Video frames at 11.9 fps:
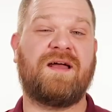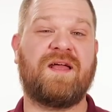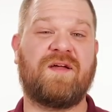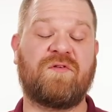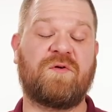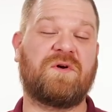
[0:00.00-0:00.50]

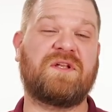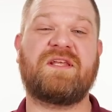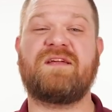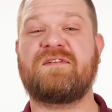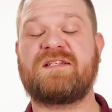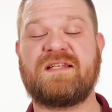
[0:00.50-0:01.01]
Hey everyone,
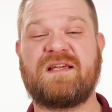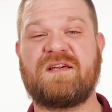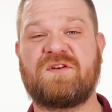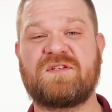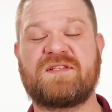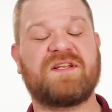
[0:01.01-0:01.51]
David C.
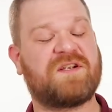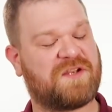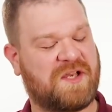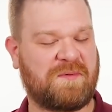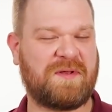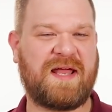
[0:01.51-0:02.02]
Anderson here
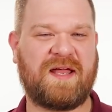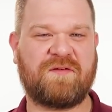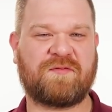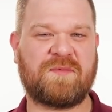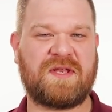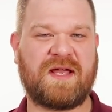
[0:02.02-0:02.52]
coming at you
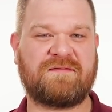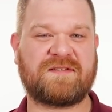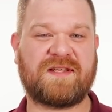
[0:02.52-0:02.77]
from the Knife